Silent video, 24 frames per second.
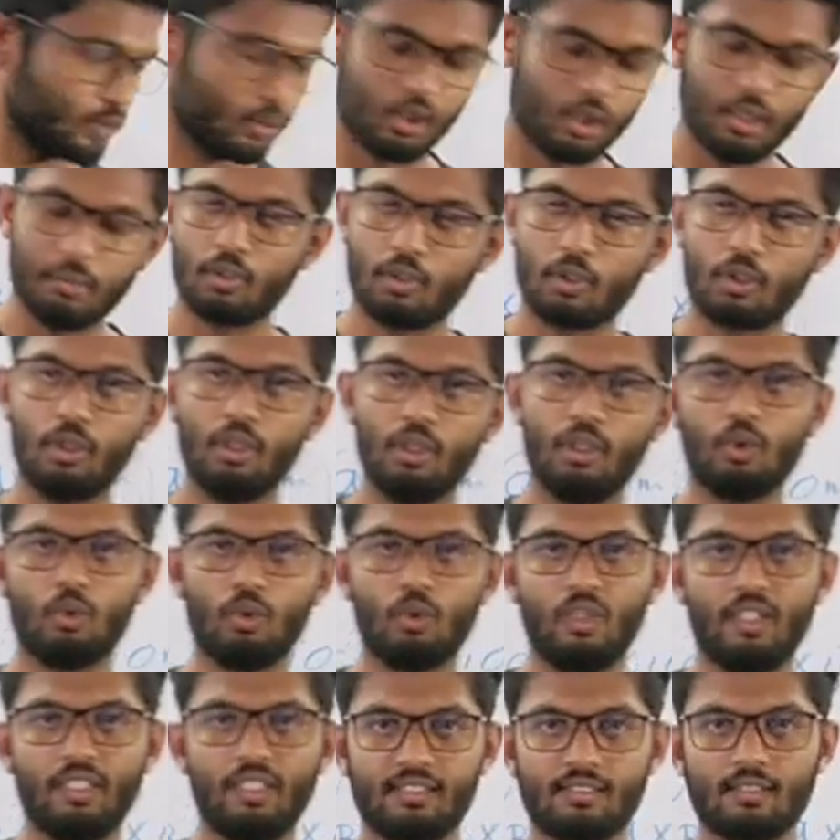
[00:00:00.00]
So I'm not going
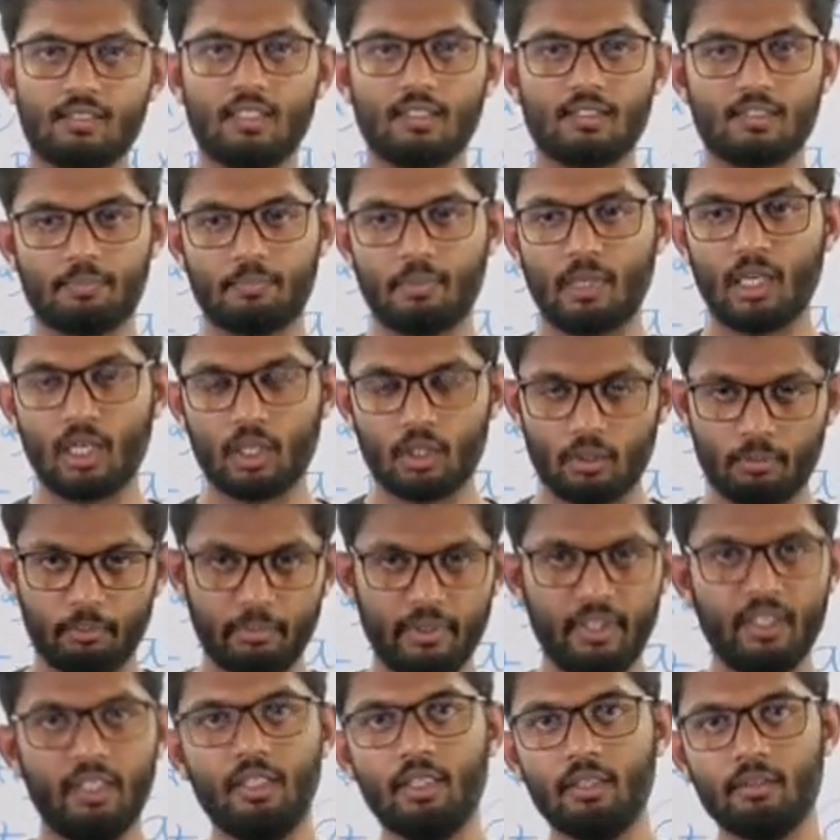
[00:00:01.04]
to discuss
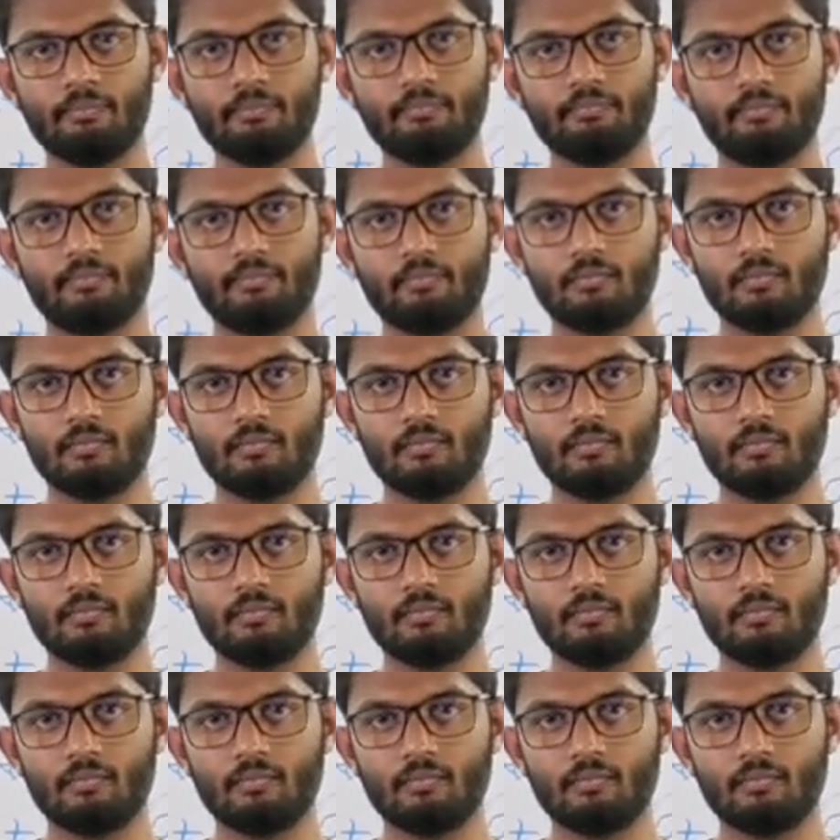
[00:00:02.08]
part B.